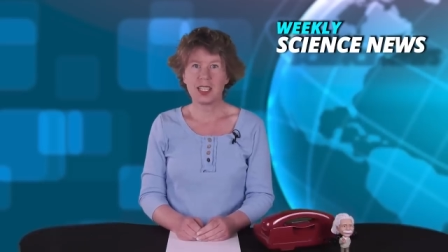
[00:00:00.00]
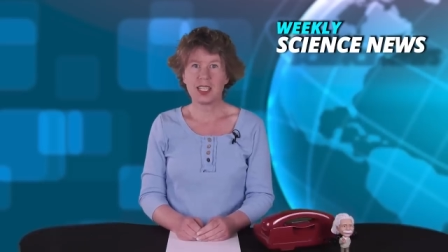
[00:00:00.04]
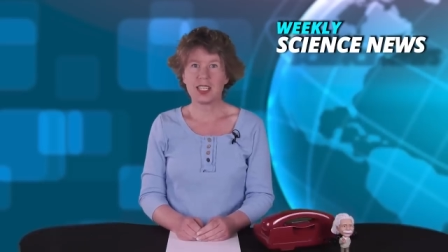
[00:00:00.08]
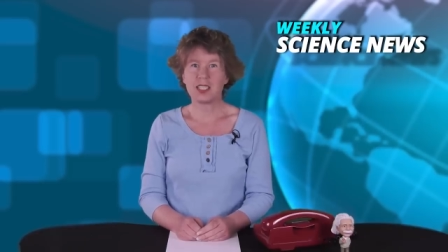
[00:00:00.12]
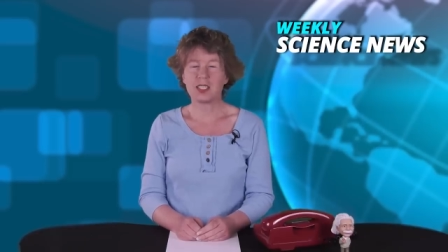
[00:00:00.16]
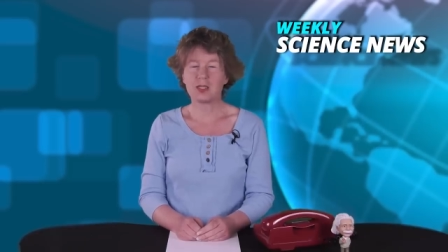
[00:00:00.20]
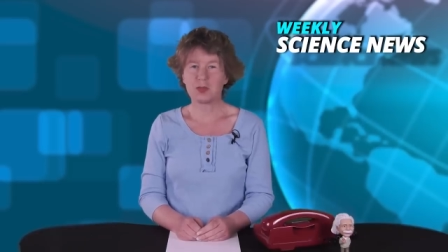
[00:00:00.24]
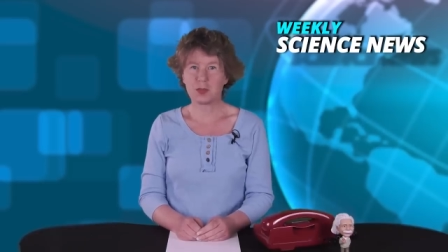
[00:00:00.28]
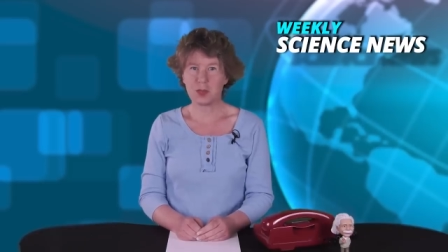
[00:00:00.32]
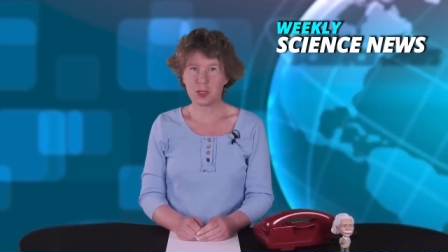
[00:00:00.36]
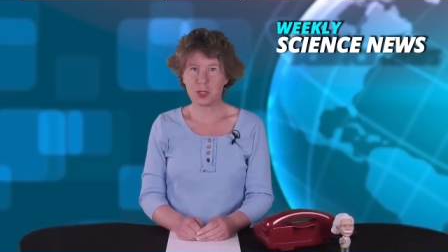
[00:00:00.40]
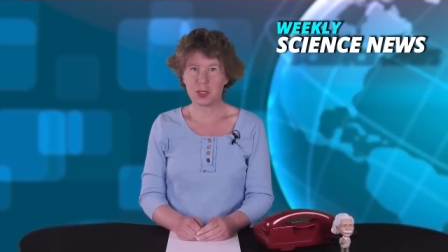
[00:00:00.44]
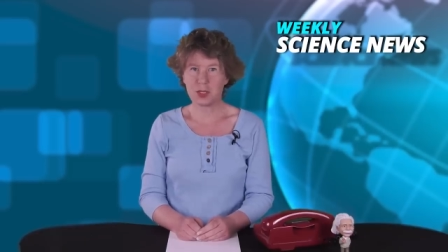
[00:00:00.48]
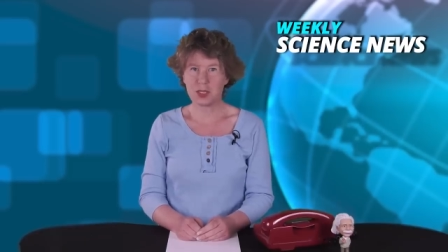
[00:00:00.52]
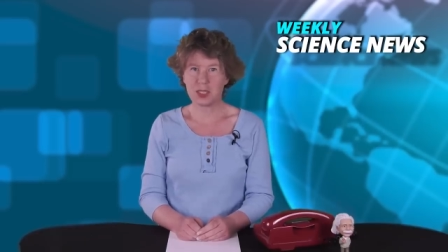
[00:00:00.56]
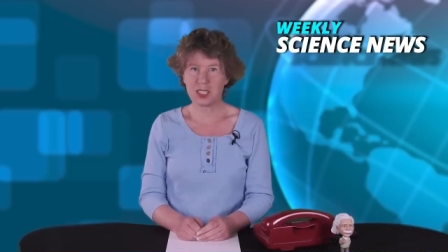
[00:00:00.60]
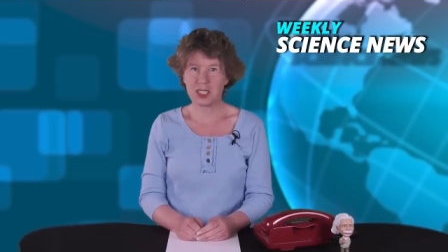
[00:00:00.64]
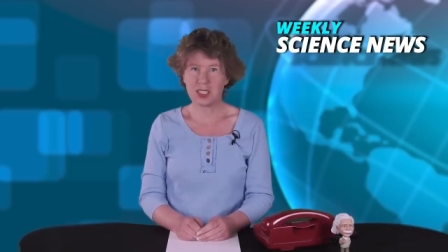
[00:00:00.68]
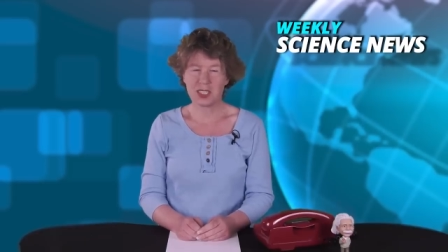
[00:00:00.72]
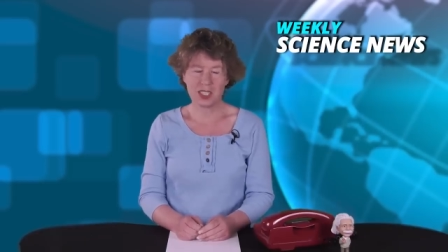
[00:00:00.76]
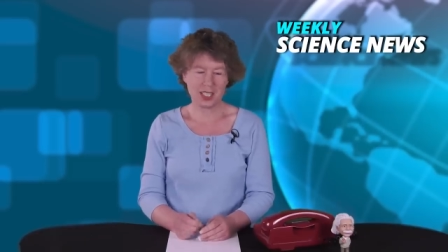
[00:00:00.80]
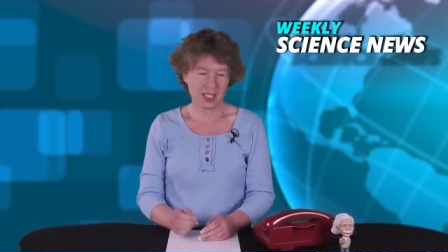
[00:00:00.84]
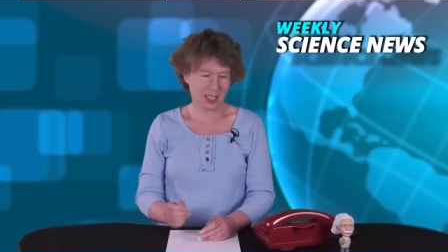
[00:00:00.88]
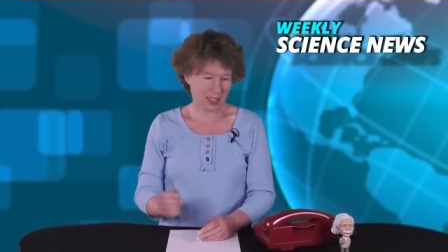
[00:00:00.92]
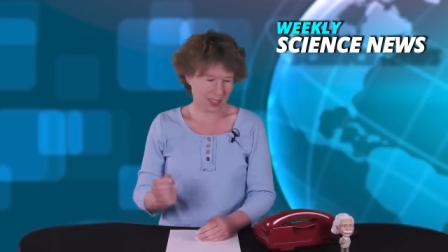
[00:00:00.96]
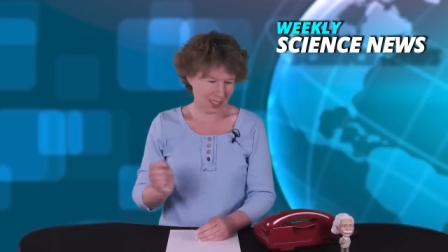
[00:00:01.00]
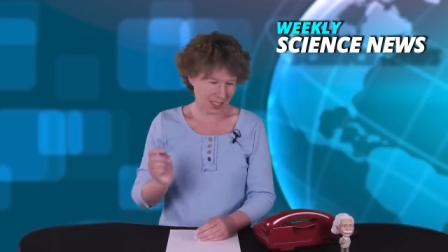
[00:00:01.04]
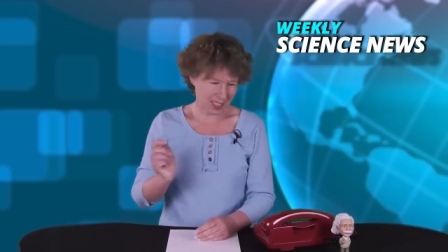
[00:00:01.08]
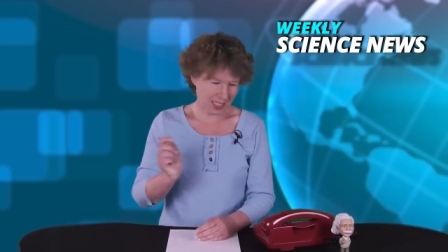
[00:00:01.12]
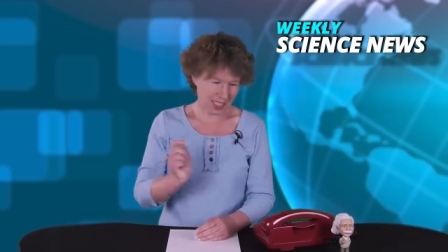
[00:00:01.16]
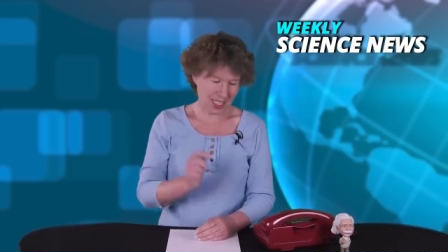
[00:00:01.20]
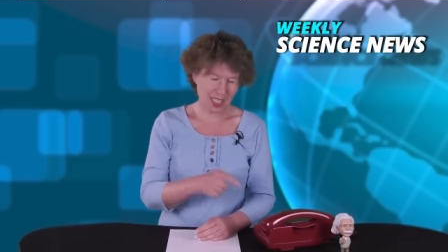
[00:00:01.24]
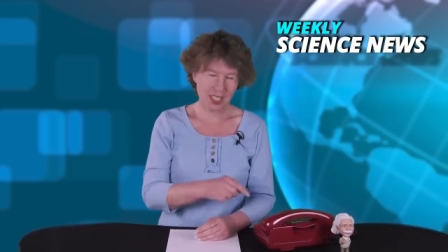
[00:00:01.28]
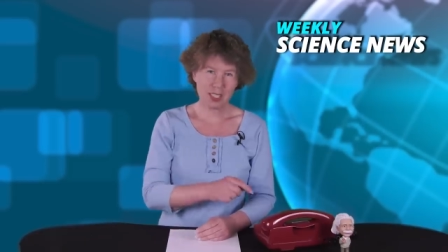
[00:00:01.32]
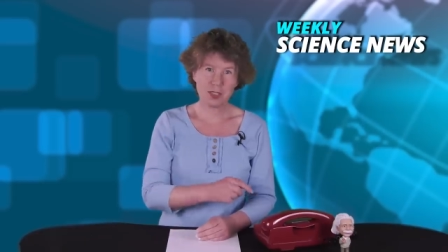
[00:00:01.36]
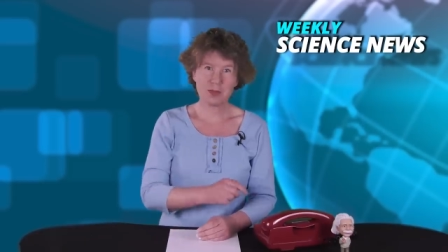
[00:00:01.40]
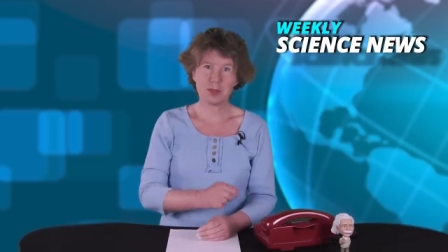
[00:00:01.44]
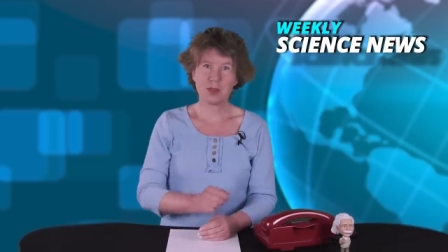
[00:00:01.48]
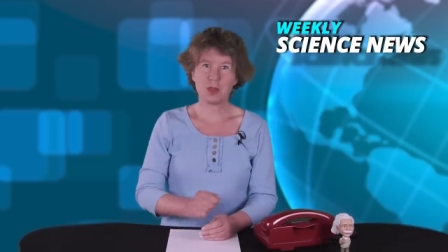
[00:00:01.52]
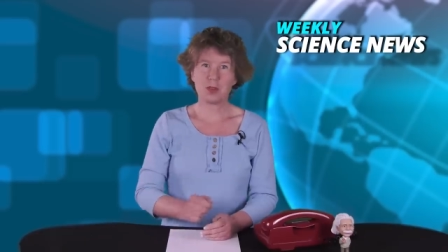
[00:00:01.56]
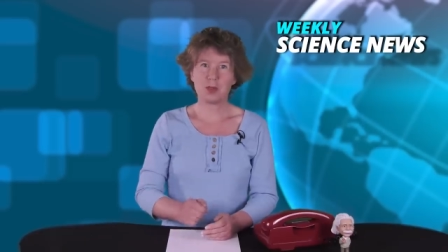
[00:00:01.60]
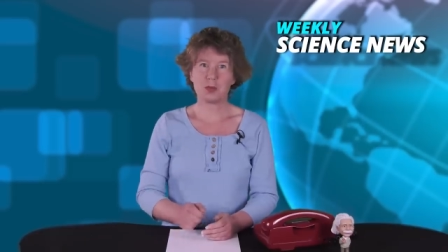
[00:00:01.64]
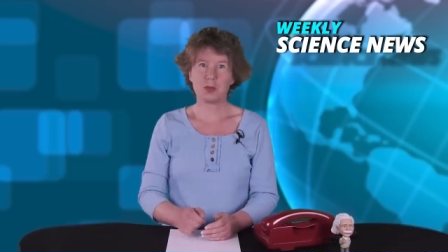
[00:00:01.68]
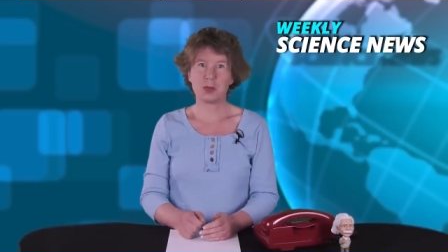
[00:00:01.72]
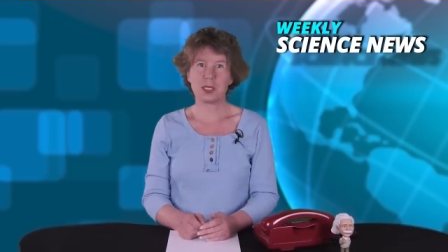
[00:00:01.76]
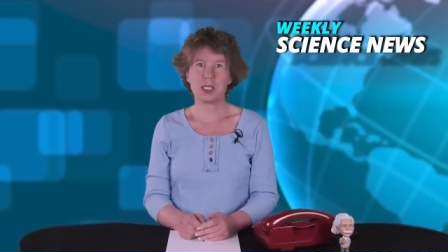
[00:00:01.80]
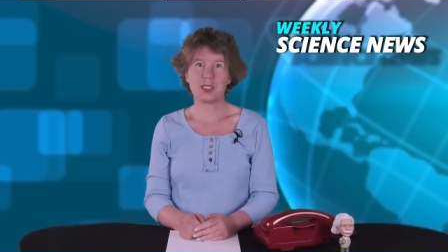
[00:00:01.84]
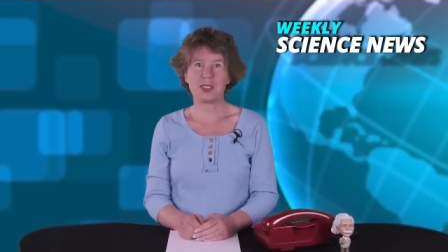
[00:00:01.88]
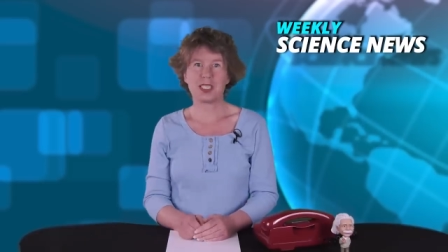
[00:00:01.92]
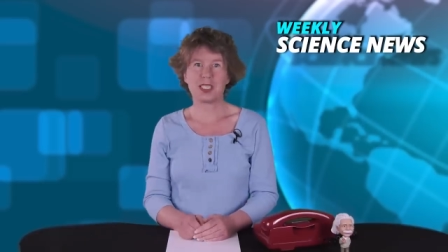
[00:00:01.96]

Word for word: and of course, the telephone will